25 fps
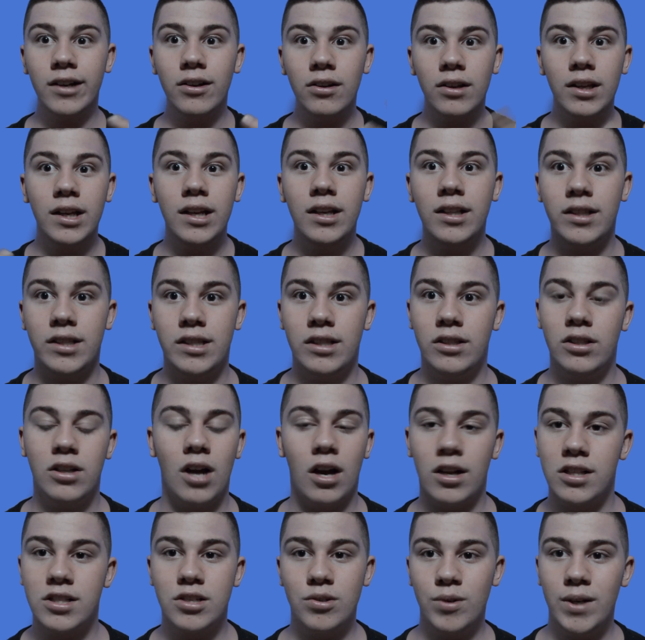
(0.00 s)
literally
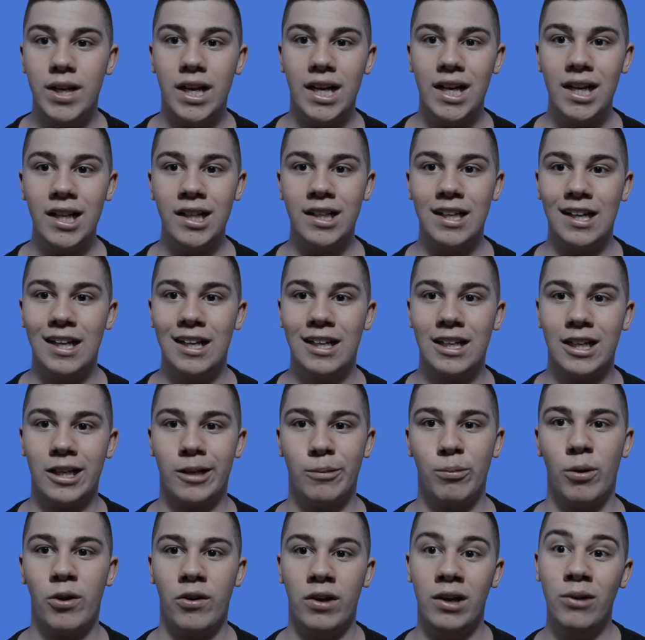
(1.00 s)
not doing anything in
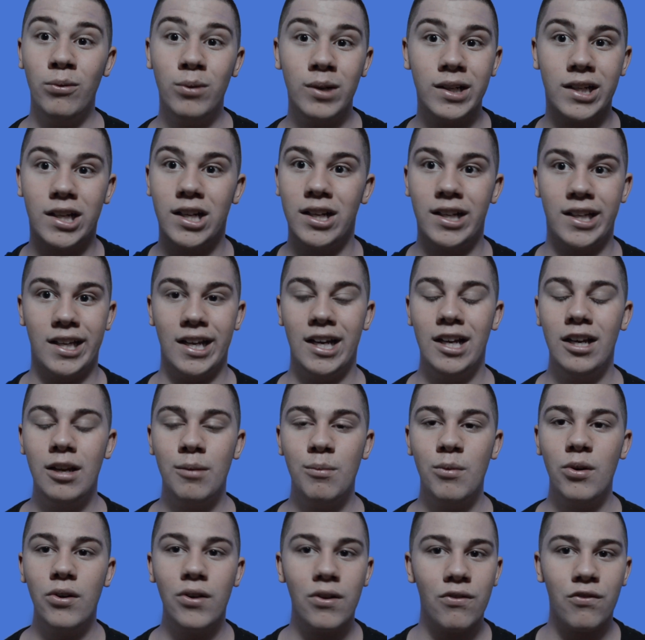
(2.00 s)
this movie. He was just in the
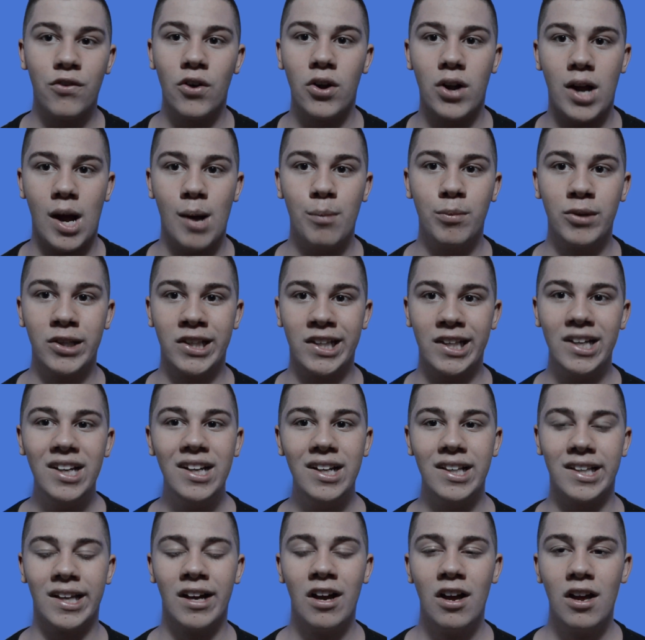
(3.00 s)
movie for a couple of
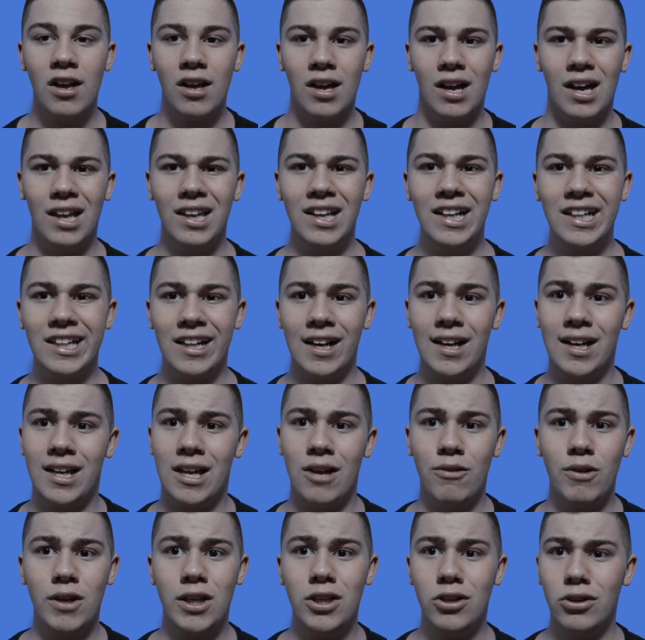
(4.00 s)
scenes. At least like
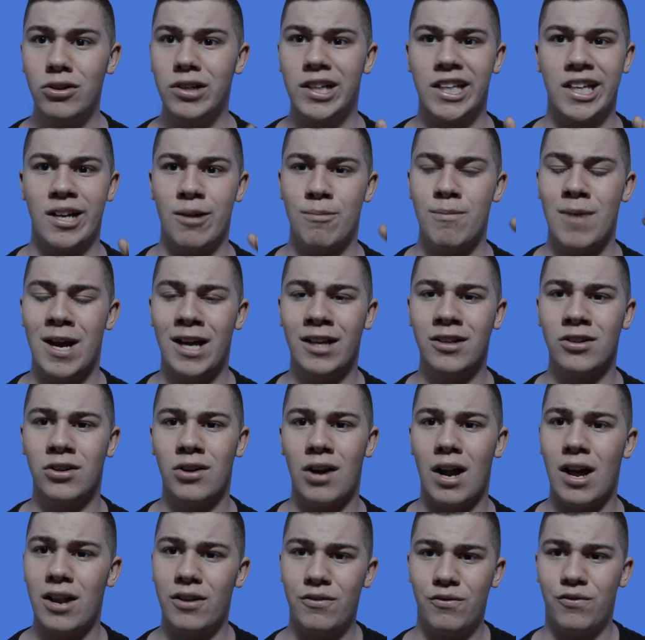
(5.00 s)
giving Newt
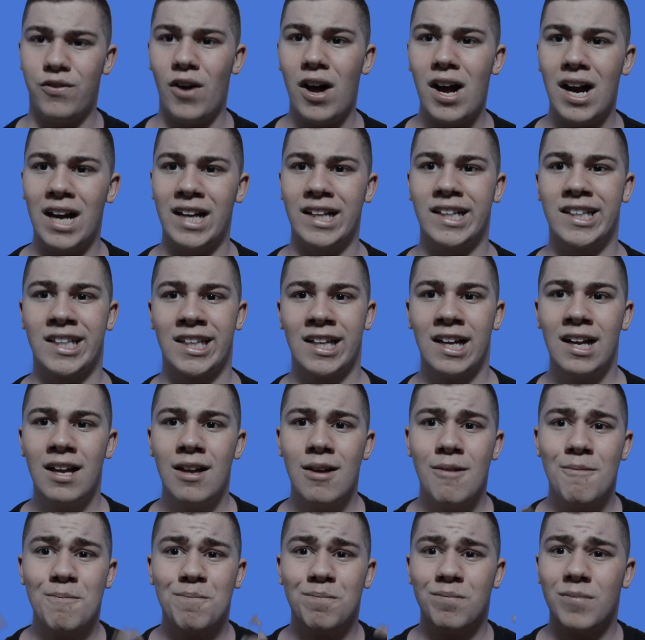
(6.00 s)
Scamander advice.
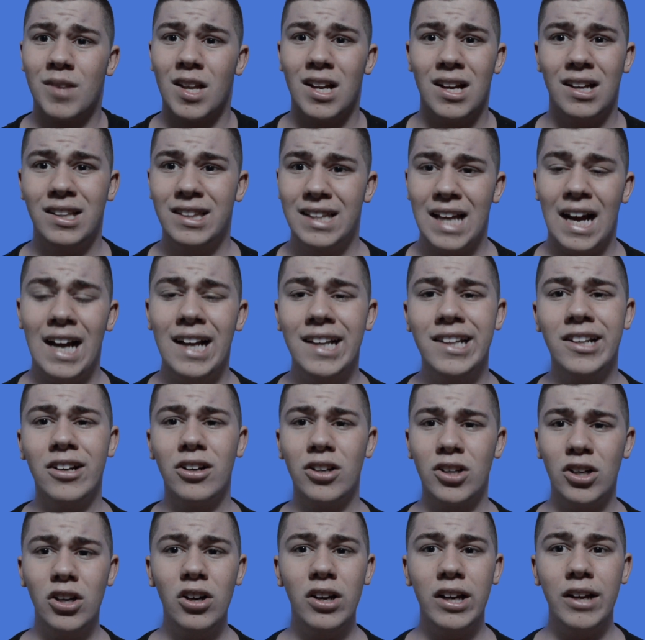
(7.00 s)
That's
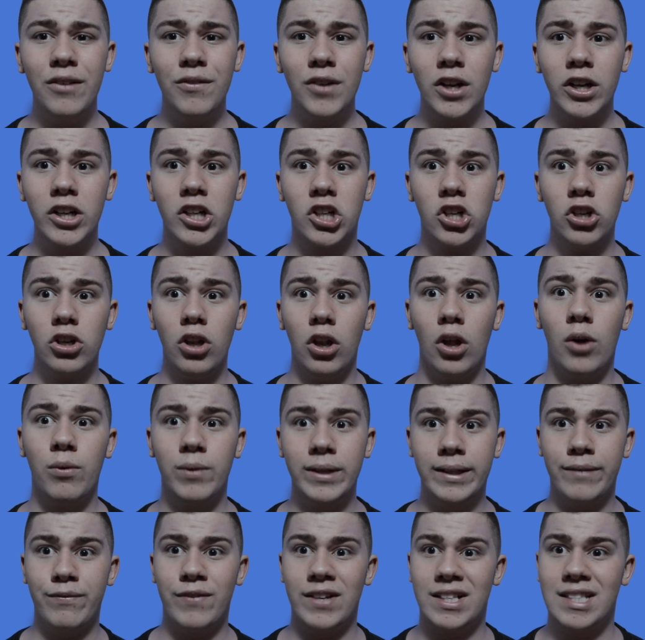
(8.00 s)
not good. Even though Jude Law
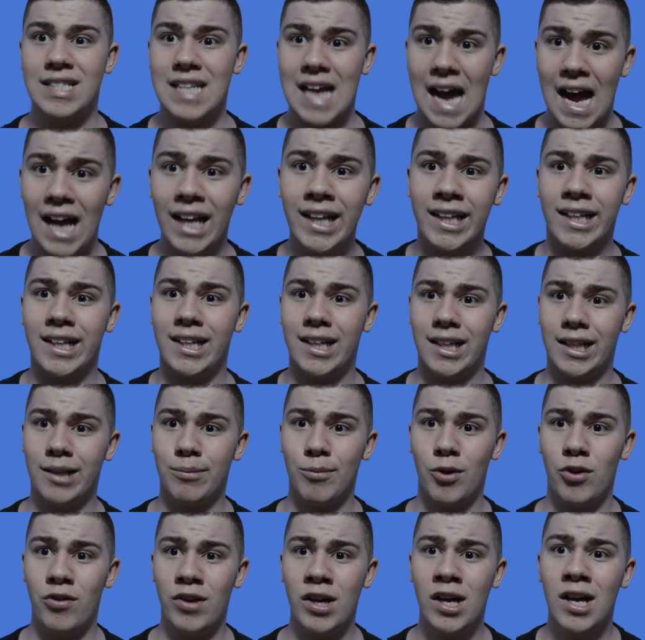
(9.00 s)
was fantastic in this
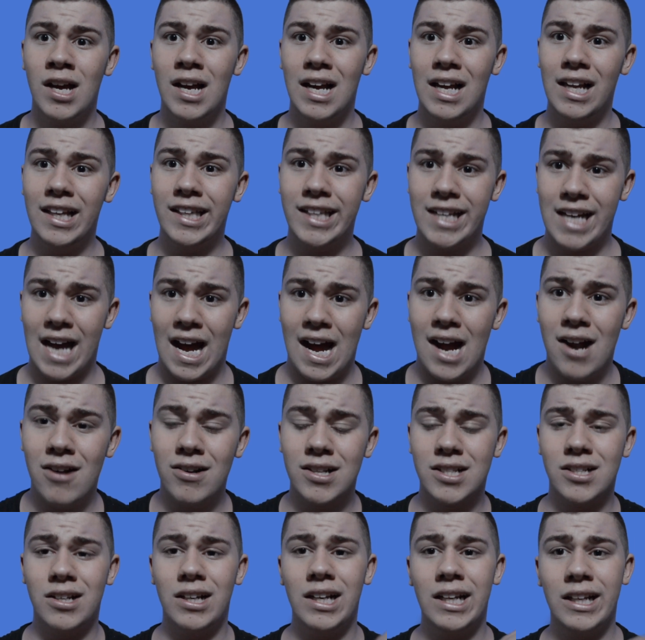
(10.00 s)
movie, his
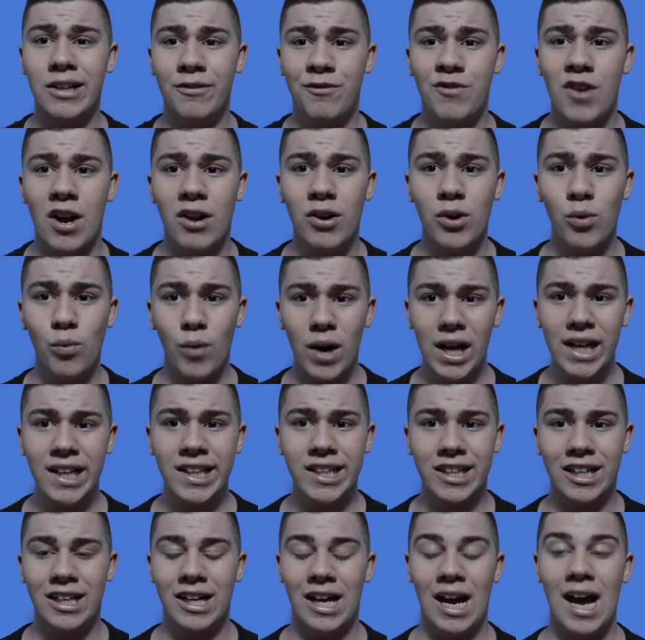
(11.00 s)
character is very
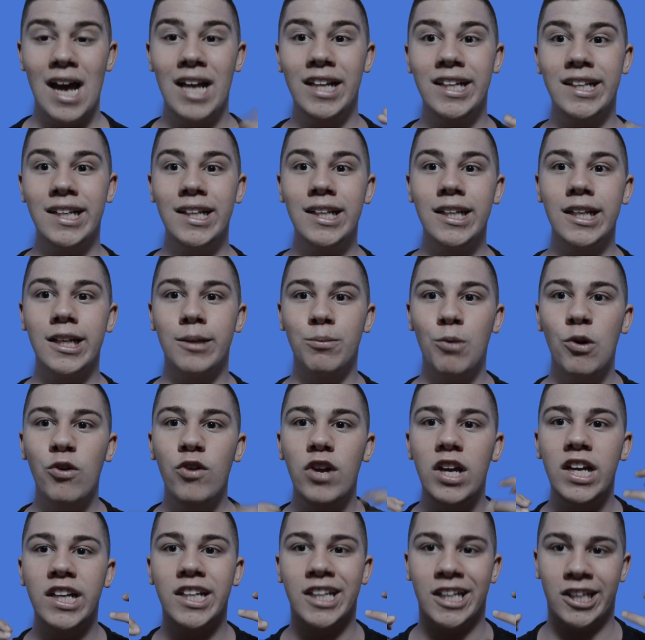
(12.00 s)
wasted. And since this
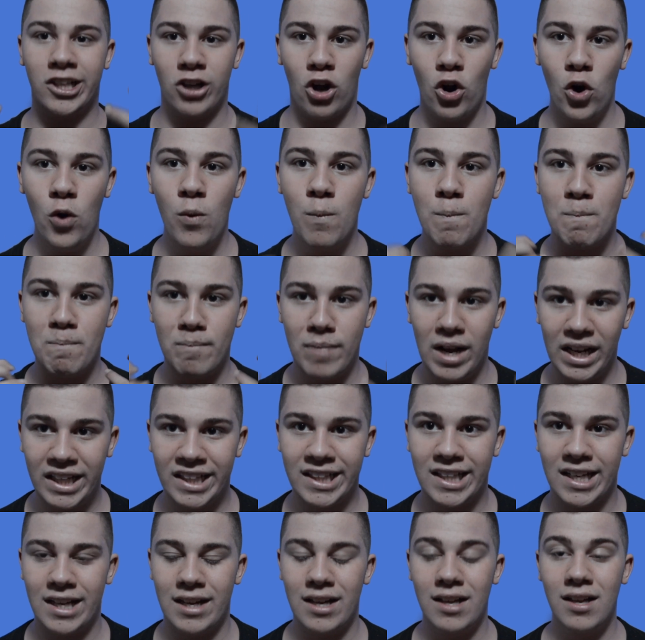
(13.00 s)
movie is so
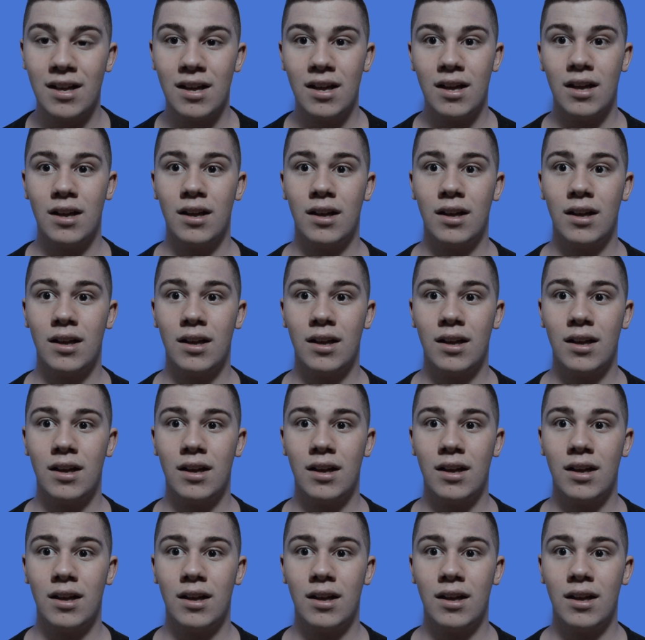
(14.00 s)
messy,